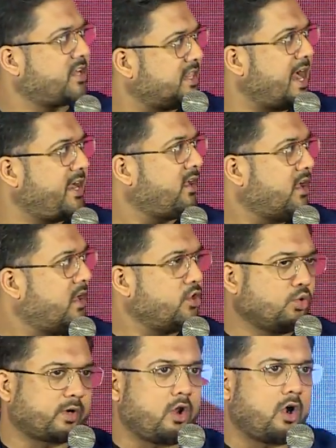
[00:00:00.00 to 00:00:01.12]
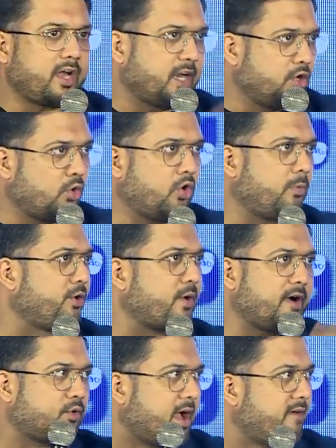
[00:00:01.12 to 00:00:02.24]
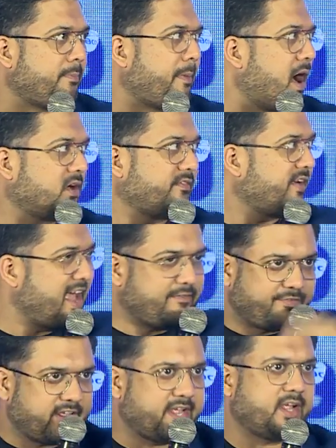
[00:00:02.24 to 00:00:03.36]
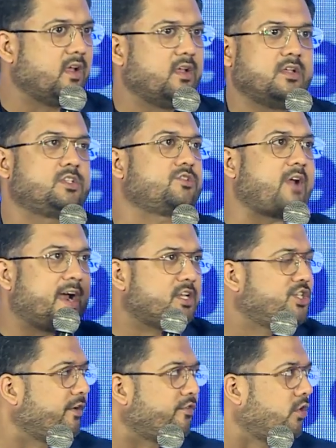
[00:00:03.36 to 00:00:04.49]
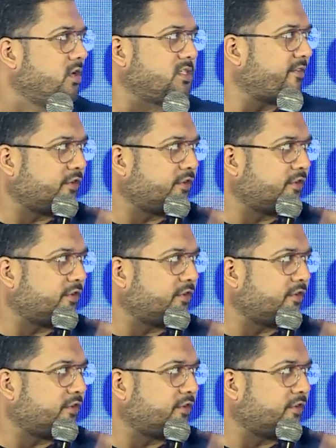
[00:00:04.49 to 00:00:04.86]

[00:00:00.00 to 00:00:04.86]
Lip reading: that you cannot ignore, but you have to have a part of every strategy of yours if